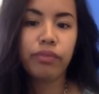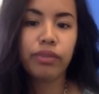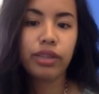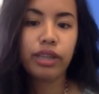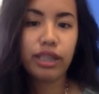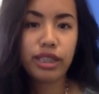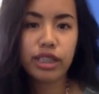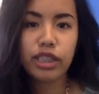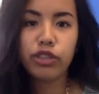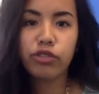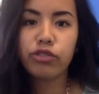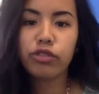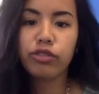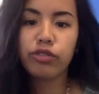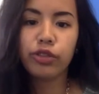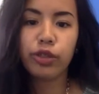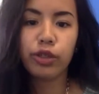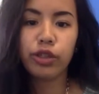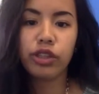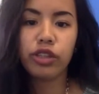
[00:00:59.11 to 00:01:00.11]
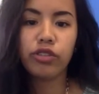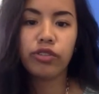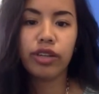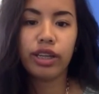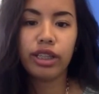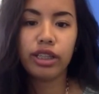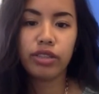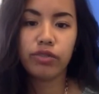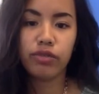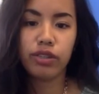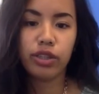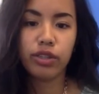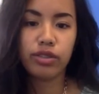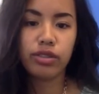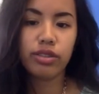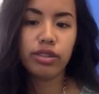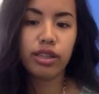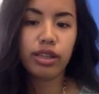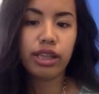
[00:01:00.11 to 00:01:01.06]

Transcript: can still revoke your rights of use.